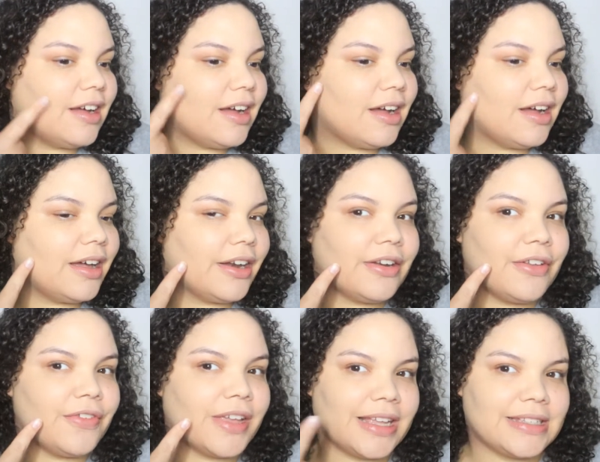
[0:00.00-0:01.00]
I don't know
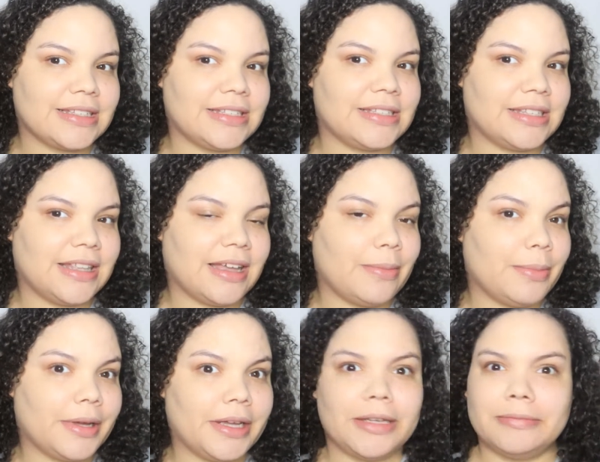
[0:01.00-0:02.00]
if you guys can see that,
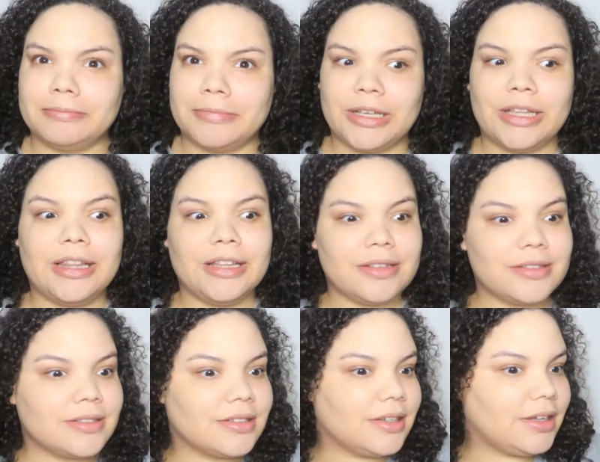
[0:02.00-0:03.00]
but it
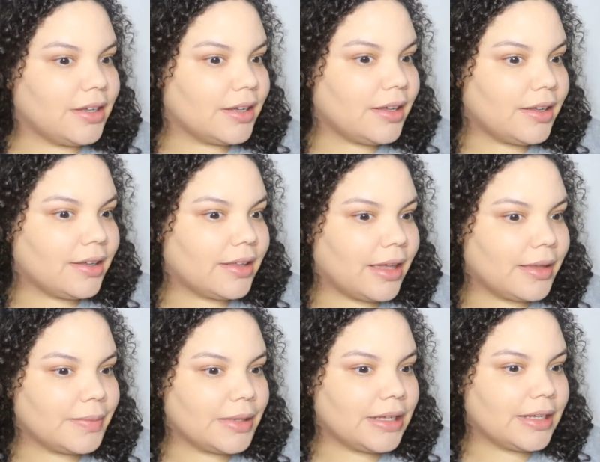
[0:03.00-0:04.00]
looks good. I
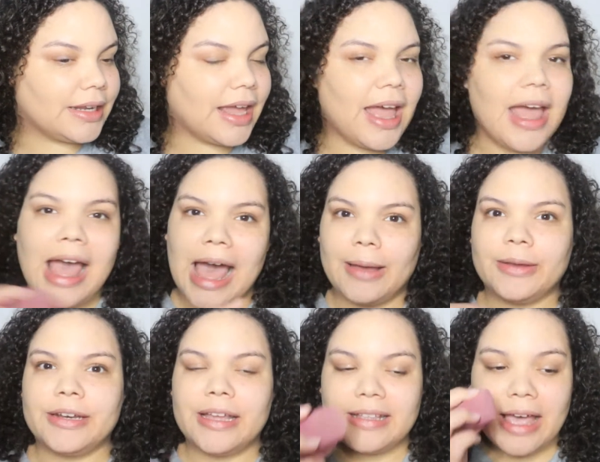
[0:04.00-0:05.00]
mean, I'm
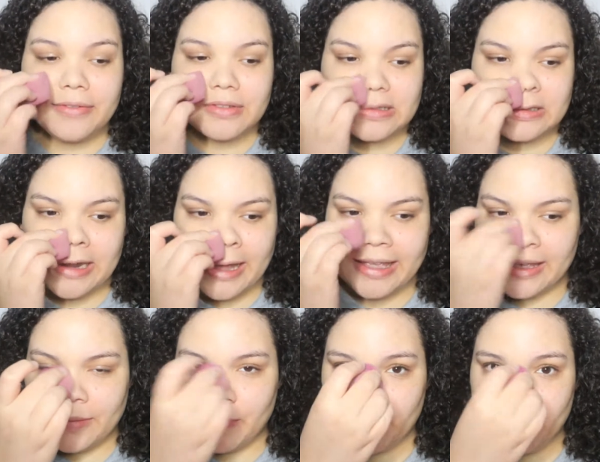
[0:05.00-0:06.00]
gonna have to try a
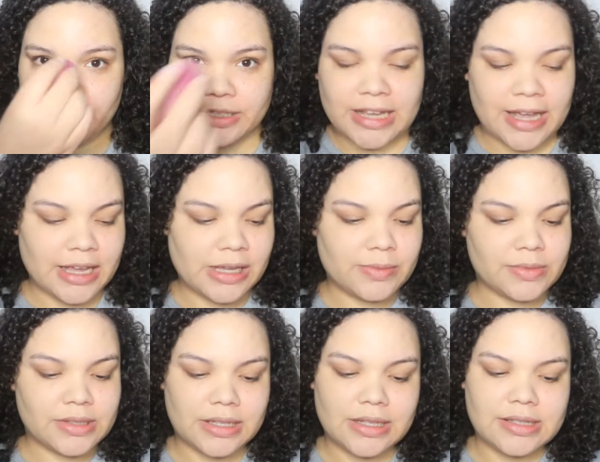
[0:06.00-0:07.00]
couple more
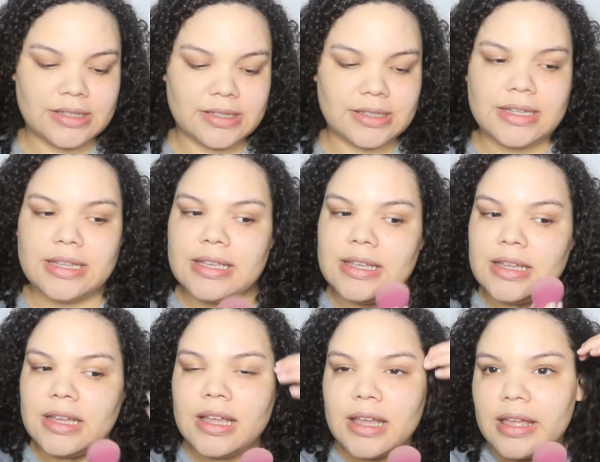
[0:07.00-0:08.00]
times and see
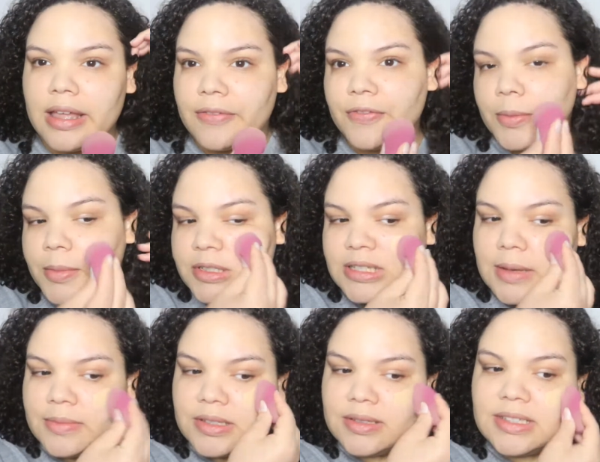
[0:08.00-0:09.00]
a few more times and